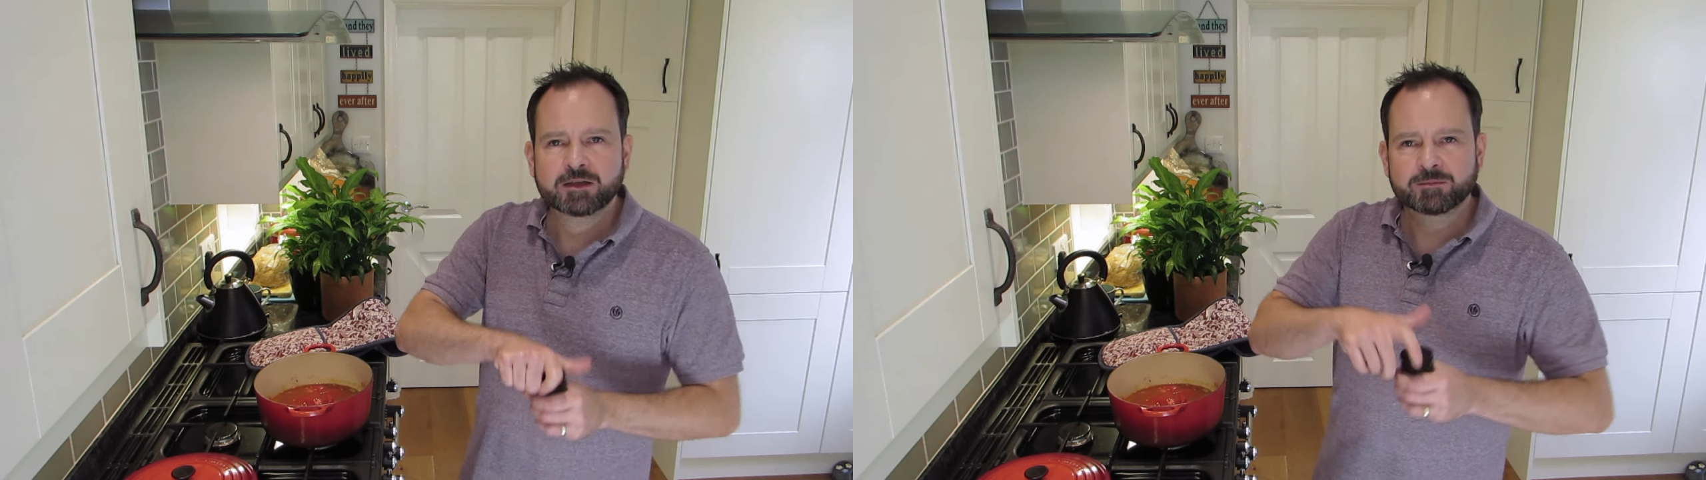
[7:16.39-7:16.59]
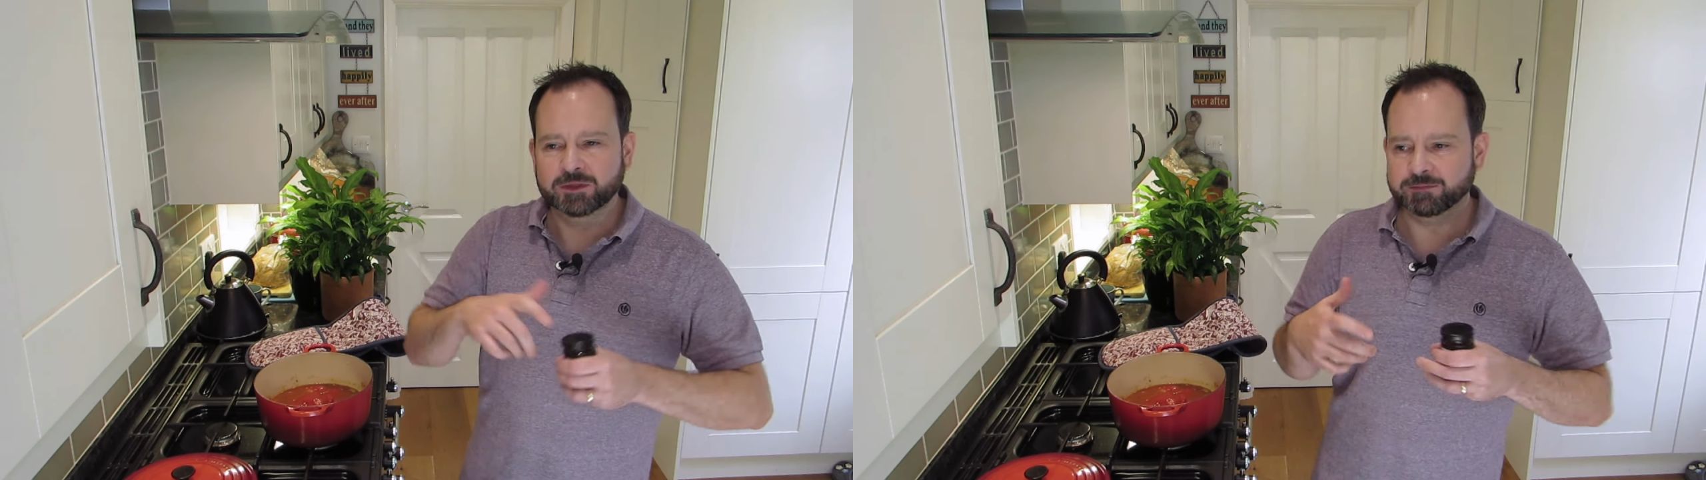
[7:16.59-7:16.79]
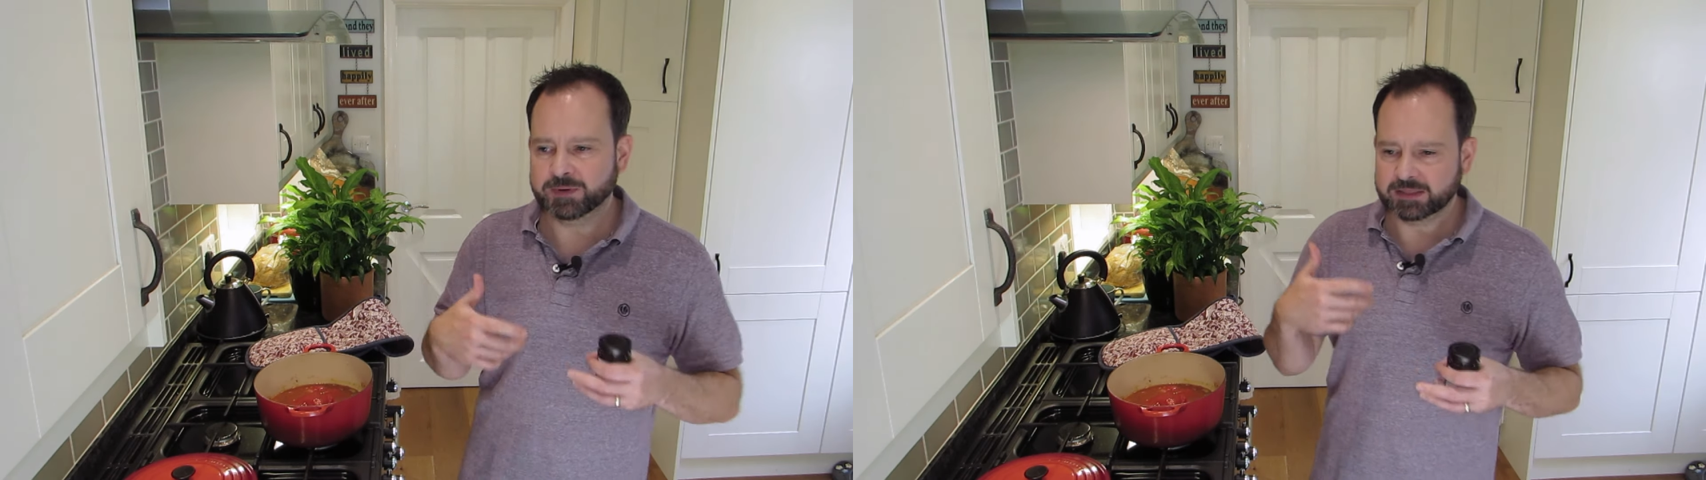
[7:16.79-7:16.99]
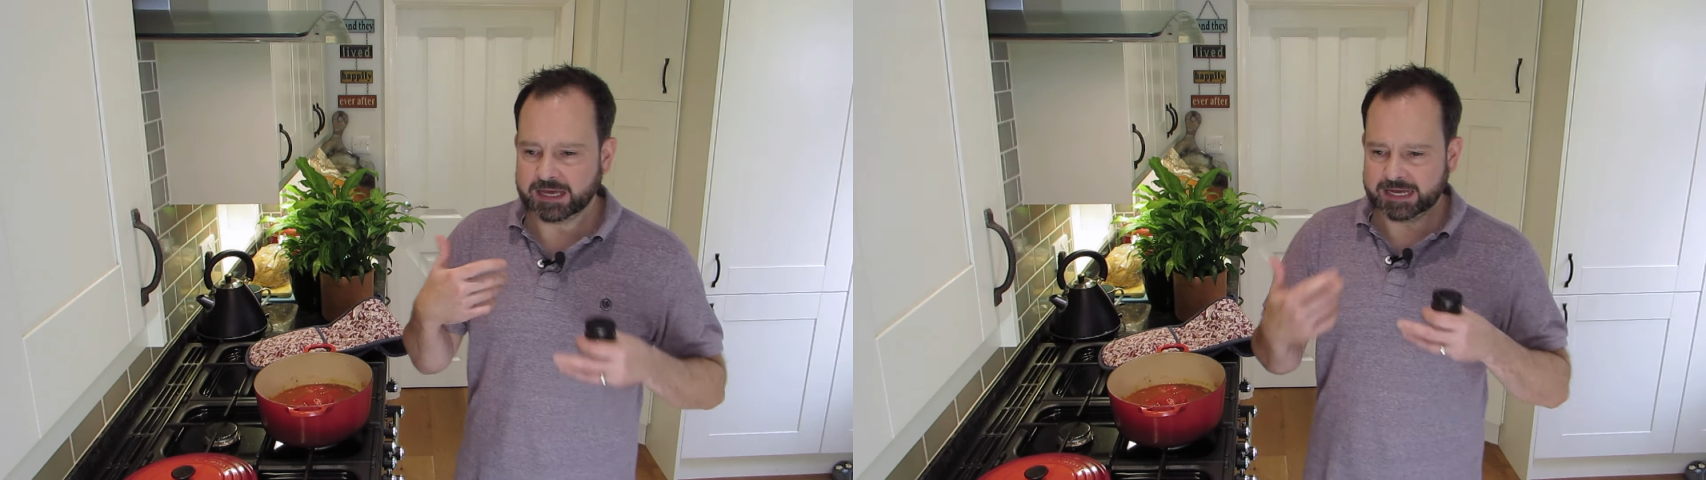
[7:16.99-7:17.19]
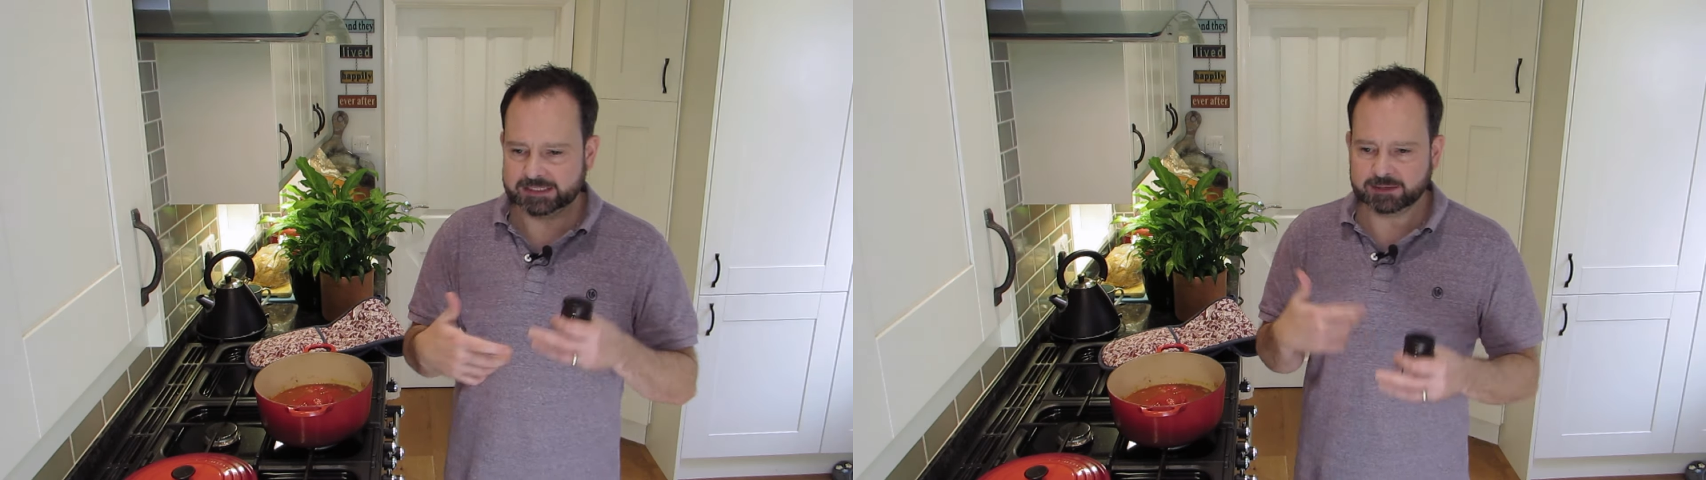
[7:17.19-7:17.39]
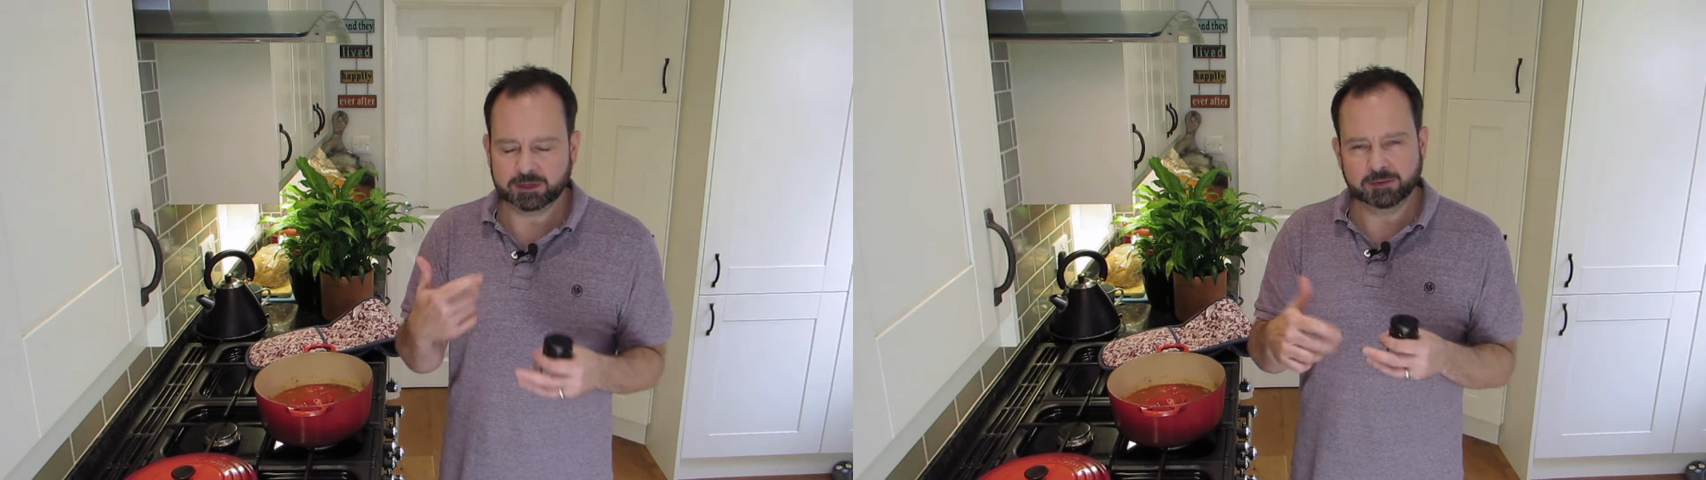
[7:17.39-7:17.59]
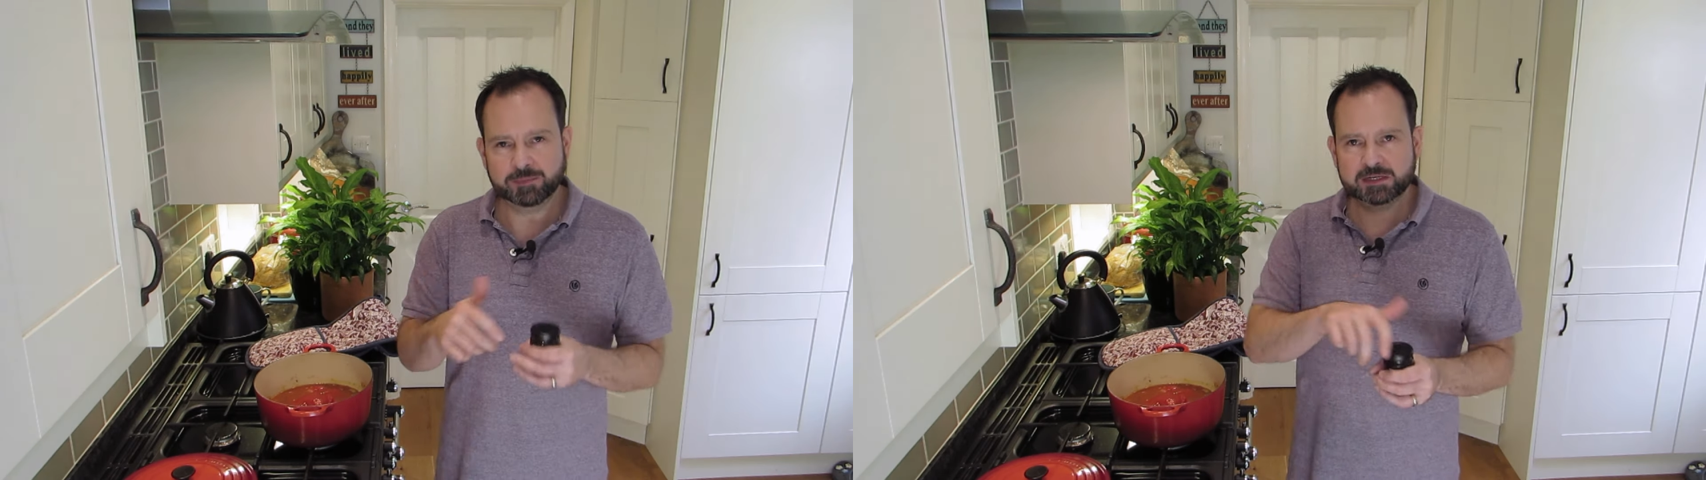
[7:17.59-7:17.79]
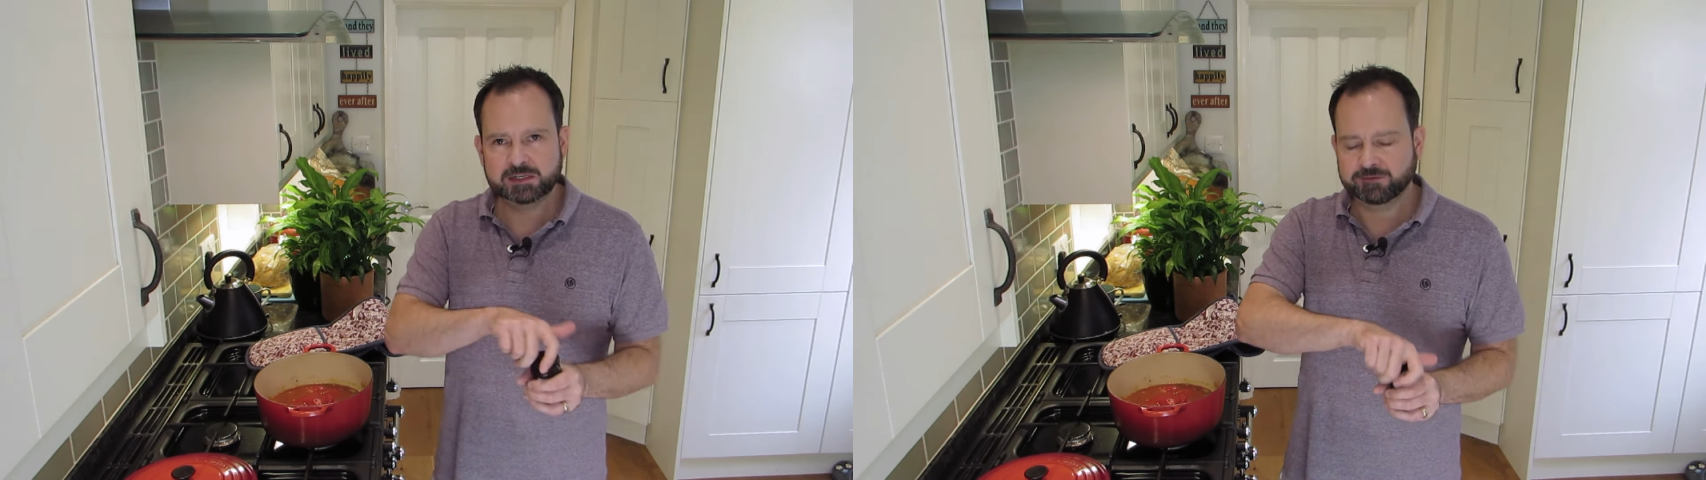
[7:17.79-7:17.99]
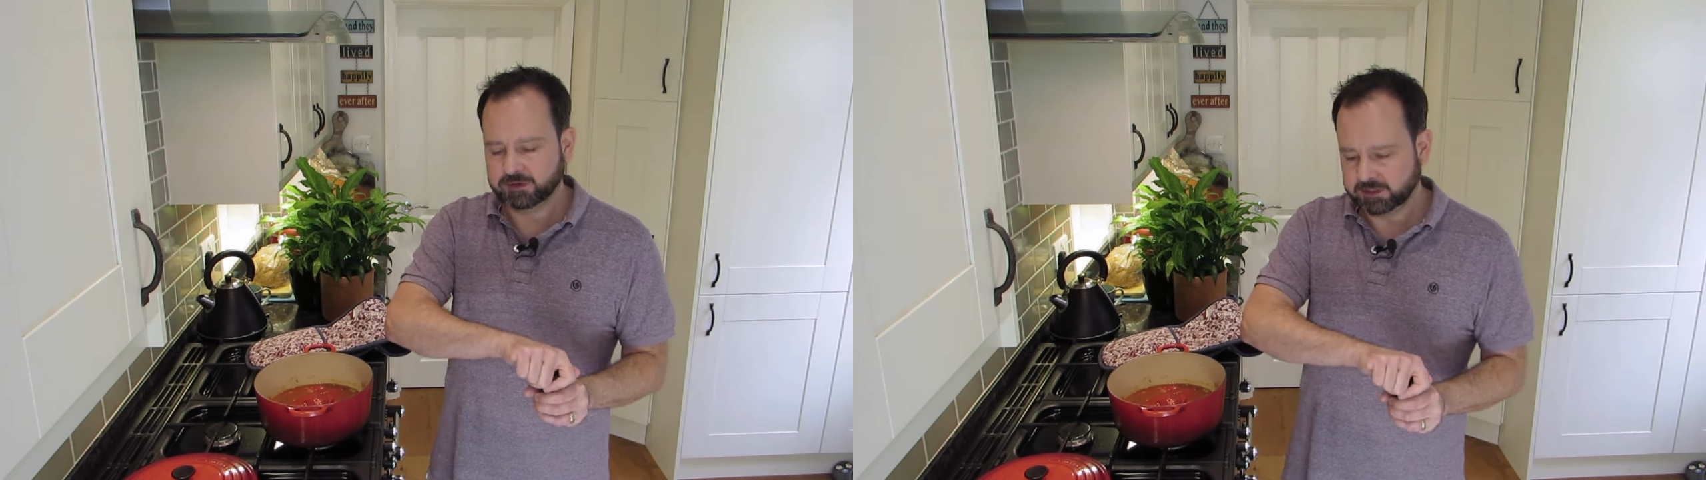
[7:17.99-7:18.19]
but the bit that adds something a bit different